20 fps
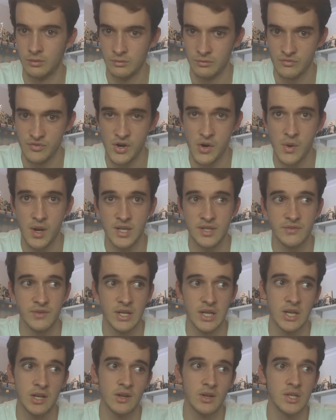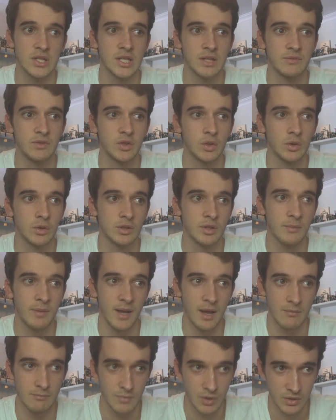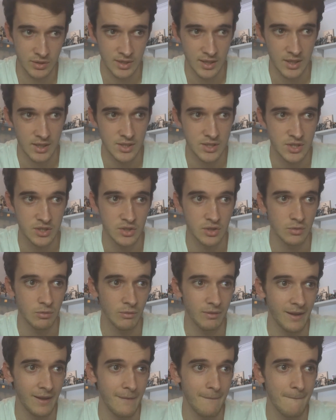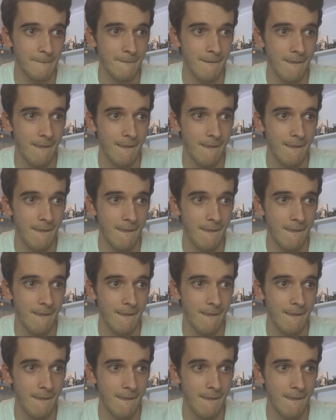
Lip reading: request videos, I've talked about montages and all that.